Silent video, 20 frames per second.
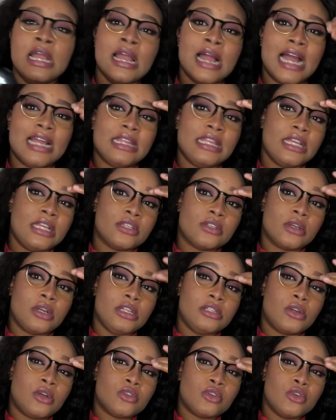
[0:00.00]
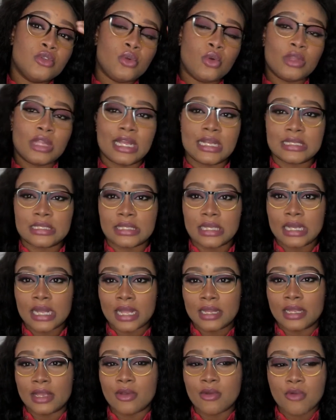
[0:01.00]
I think it's also known as the
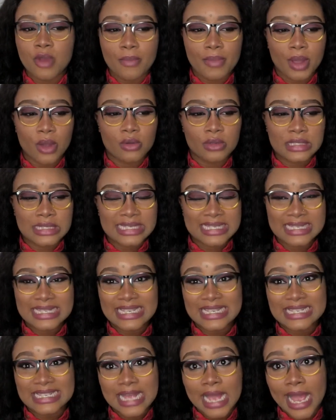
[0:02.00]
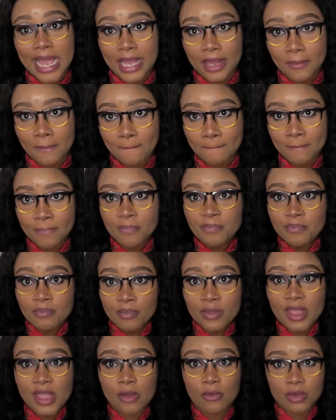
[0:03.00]
Rebel T6i.
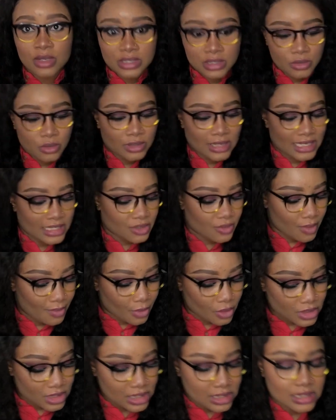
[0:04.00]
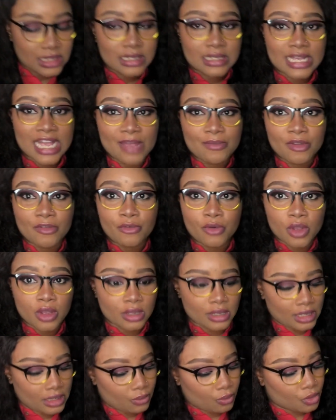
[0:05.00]
It was known as the Rebel T6i before
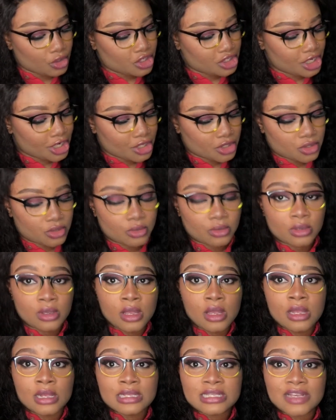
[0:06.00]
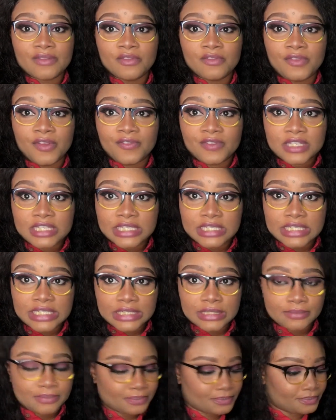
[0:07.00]
it was changed to
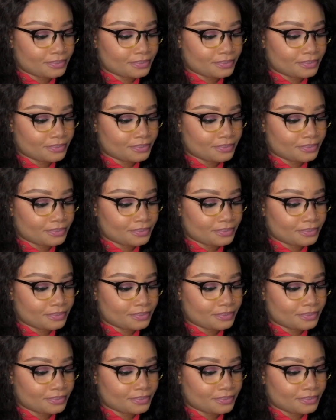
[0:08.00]
750D.